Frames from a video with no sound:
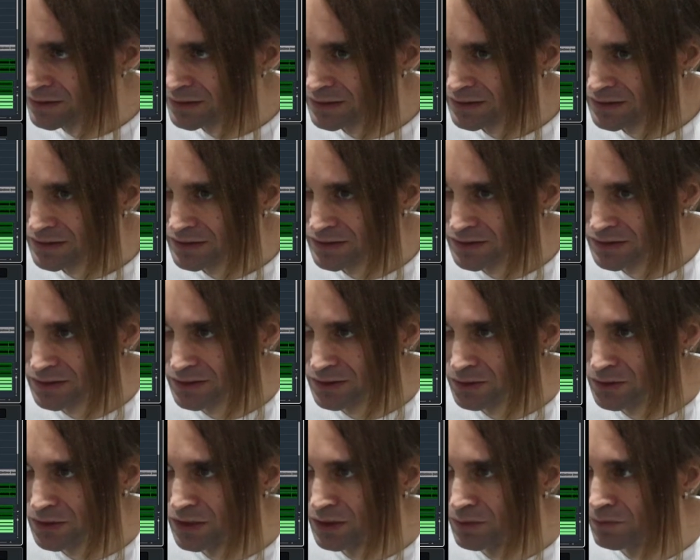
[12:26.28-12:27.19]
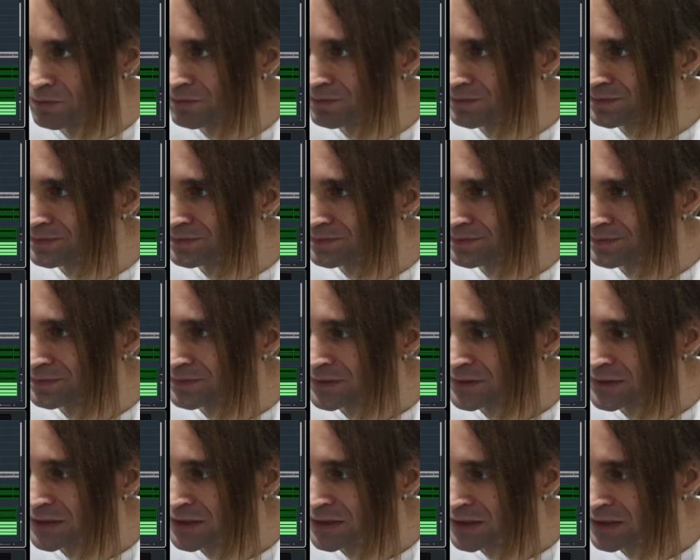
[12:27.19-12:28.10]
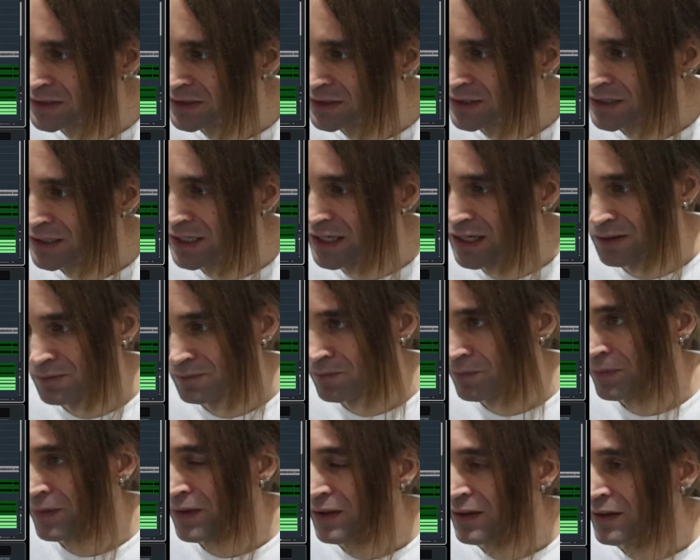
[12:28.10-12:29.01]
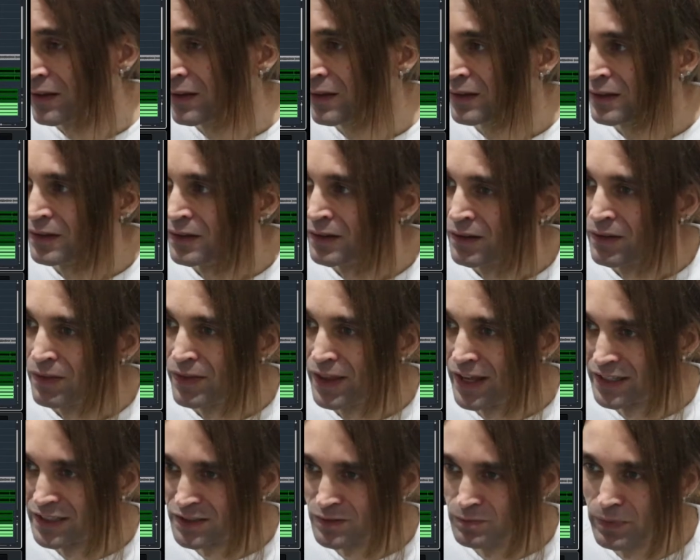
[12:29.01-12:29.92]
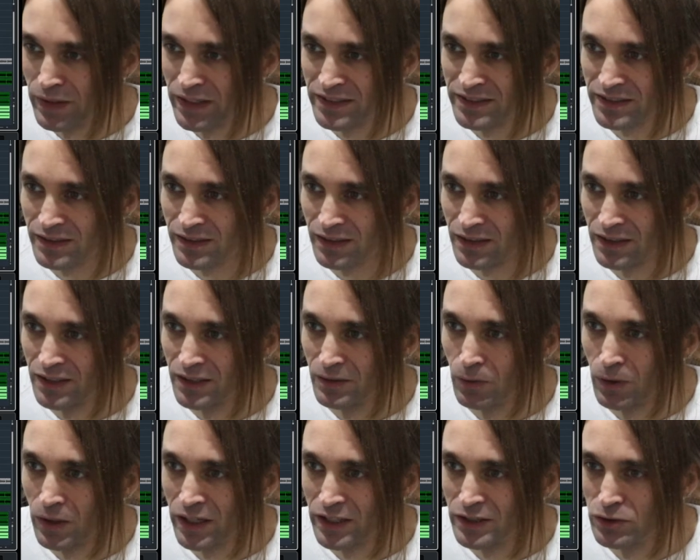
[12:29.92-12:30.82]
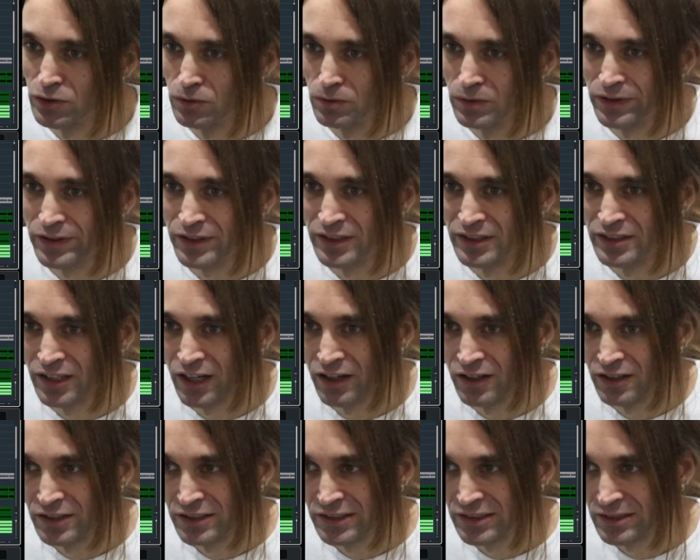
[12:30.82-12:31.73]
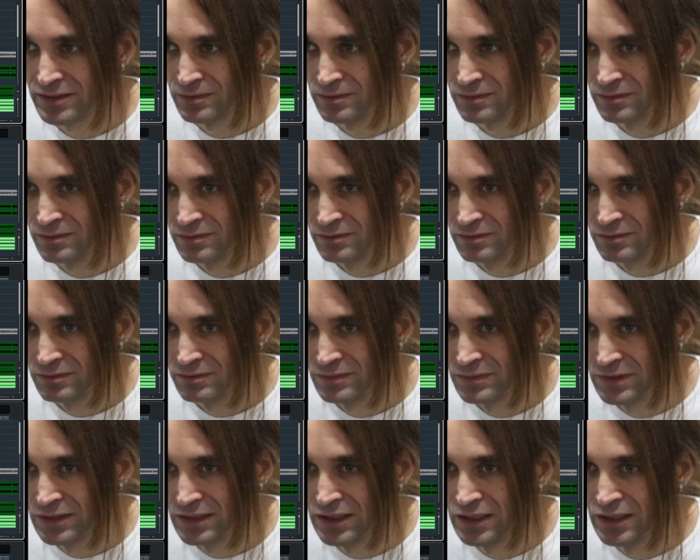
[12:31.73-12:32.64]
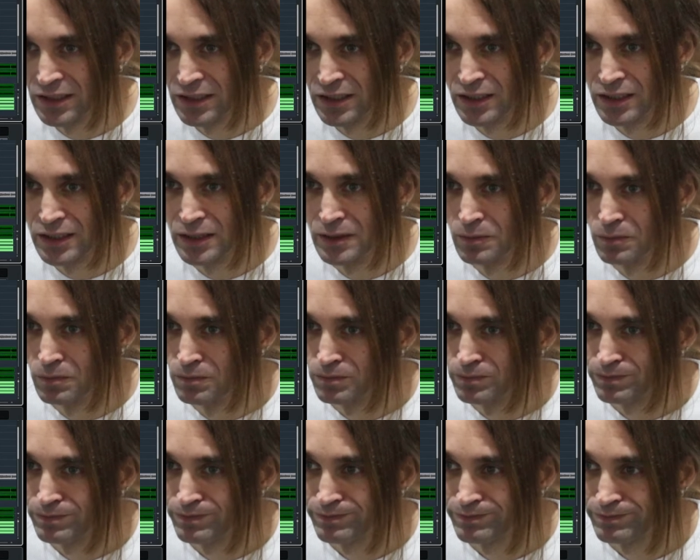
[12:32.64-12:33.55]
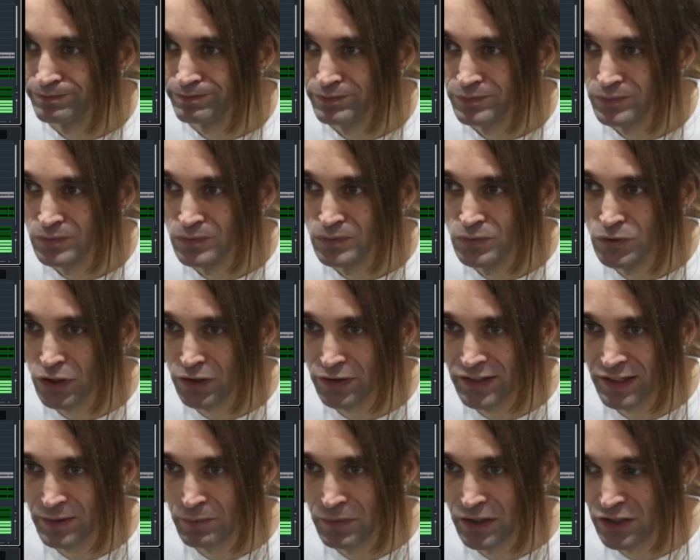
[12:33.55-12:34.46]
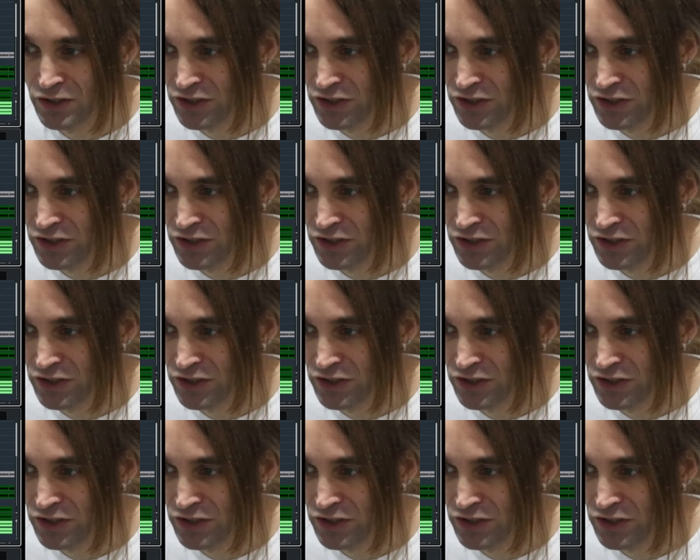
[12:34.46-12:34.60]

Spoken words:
So yeah, that is basically what I do with guitars. Not that much